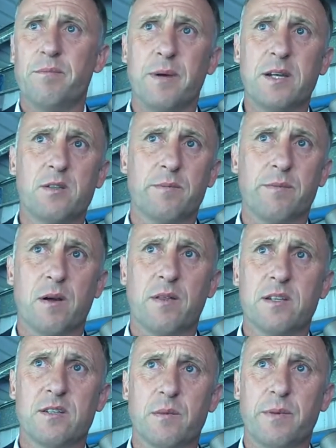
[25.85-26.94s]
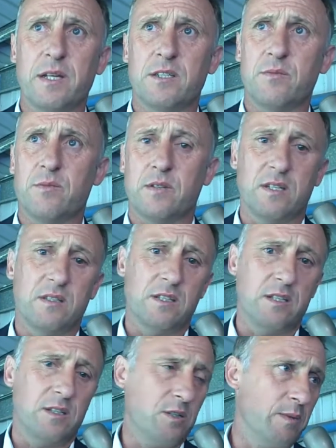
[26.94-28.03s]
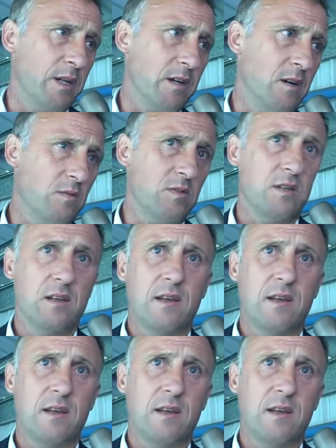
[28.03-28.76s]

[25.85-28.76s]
beat up both ends of the pitch. We're conceding too many goals.